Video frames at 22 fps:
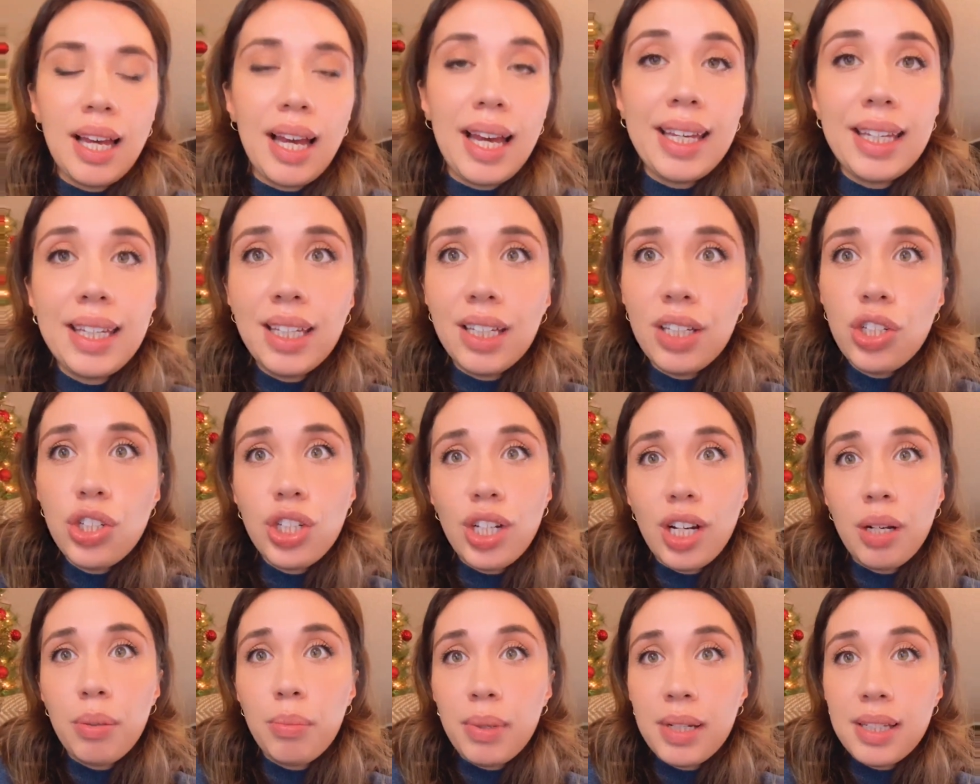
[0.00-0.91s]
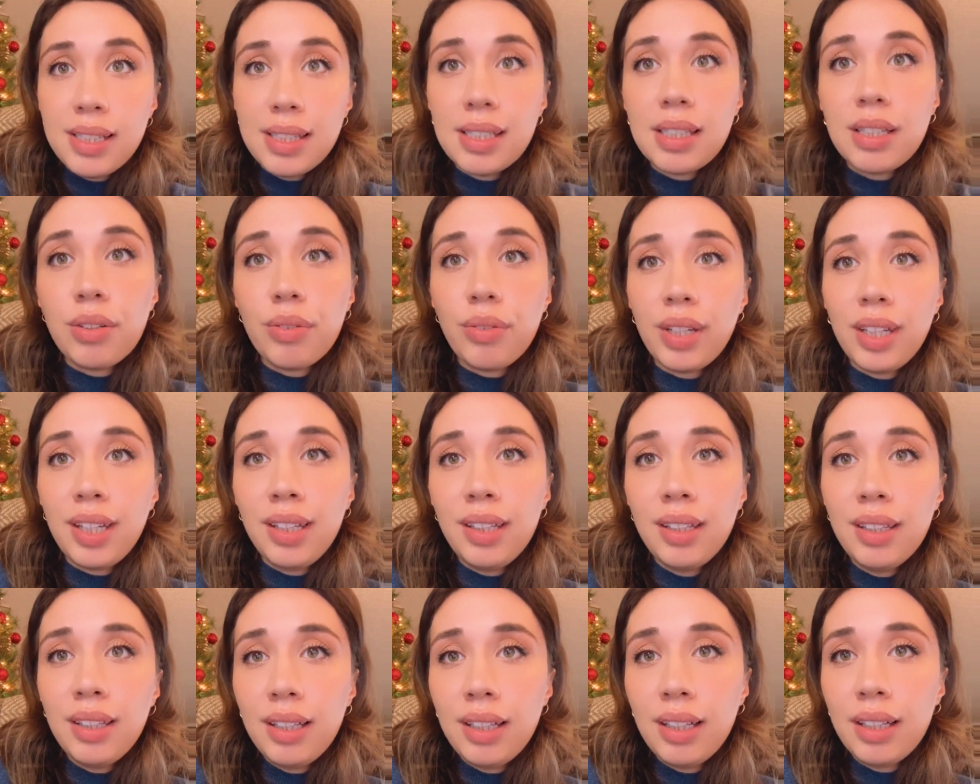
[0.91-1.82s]
I can't share my
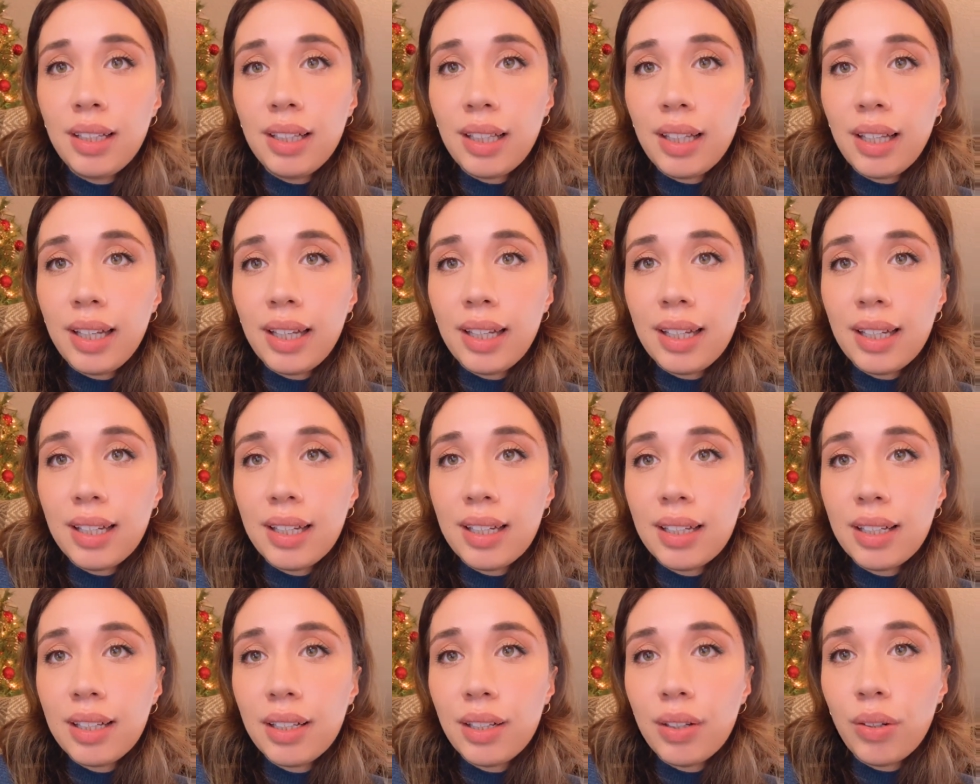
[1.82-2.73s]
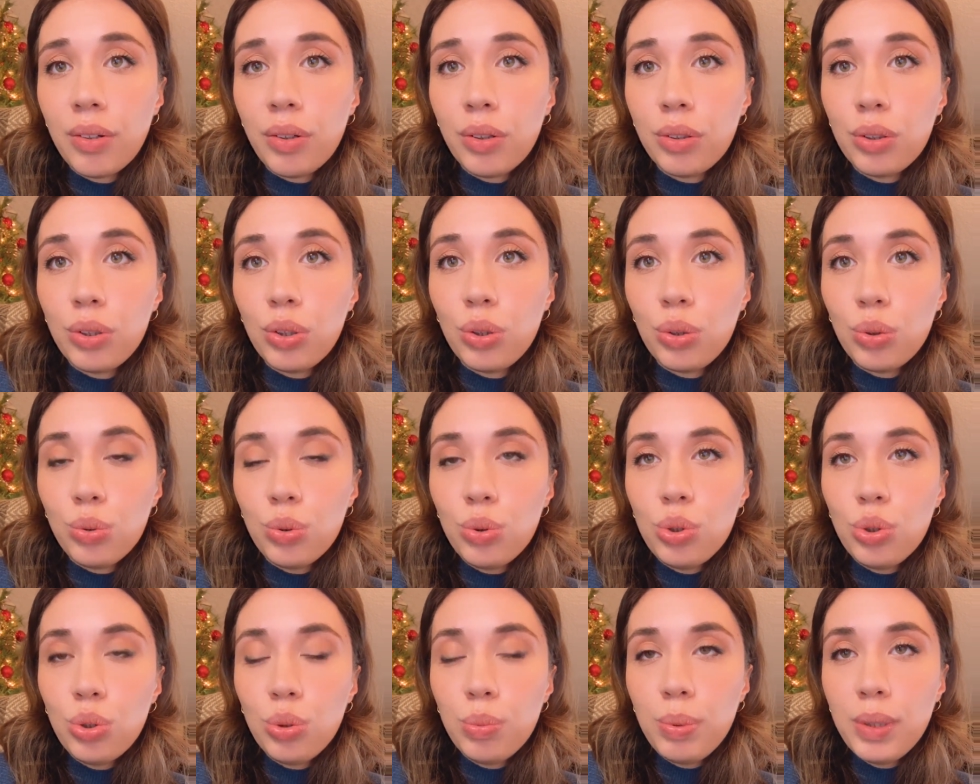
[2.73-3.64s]
screen like on
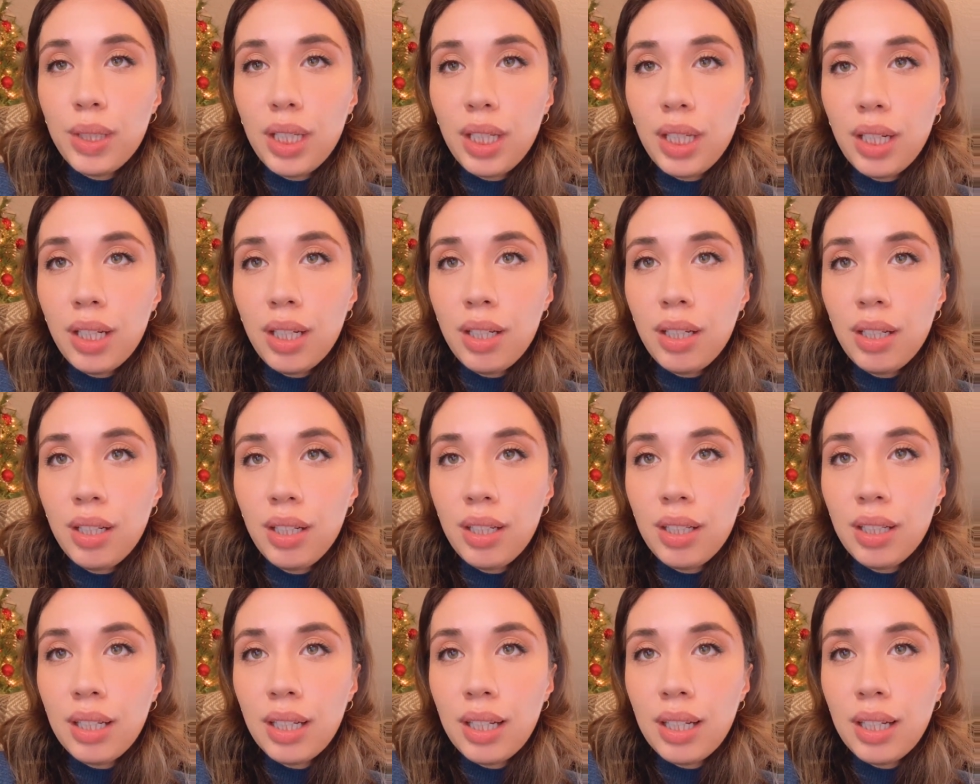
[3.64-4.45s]
YouTube here.